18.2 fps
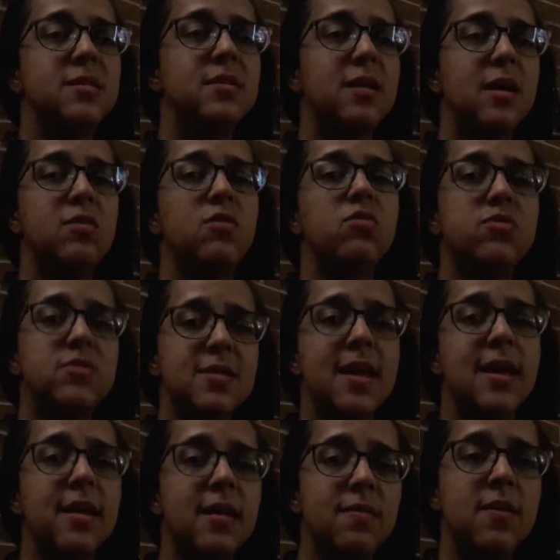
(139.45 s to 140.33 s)
to
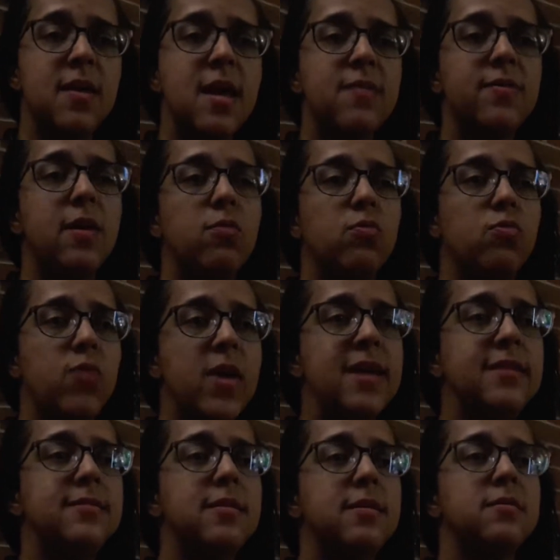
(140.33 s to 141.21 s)
understand that
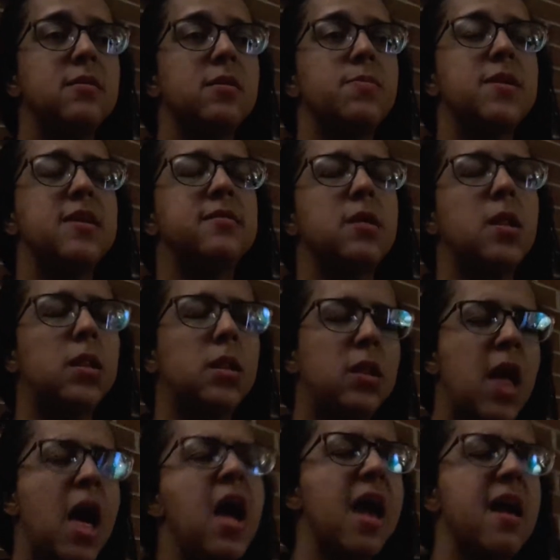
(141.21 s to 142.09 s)
racism is
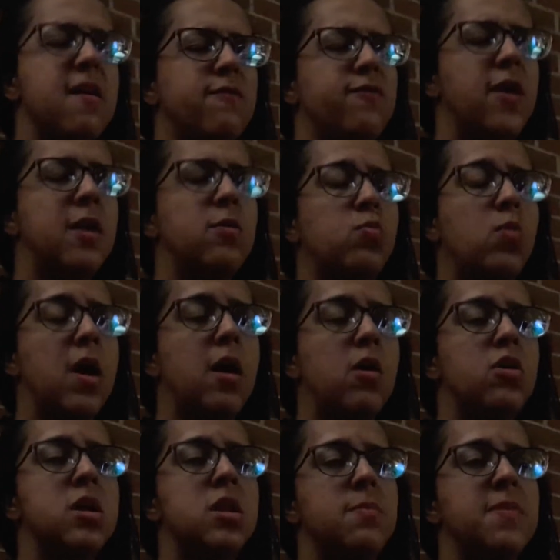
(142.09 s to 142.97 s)
alive and
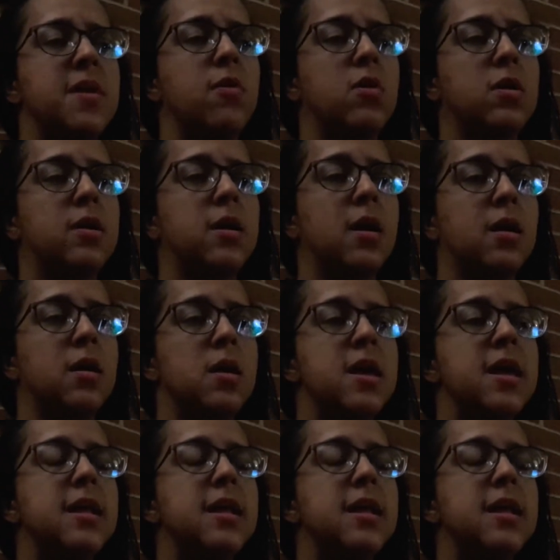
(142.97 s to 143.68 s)
well in America.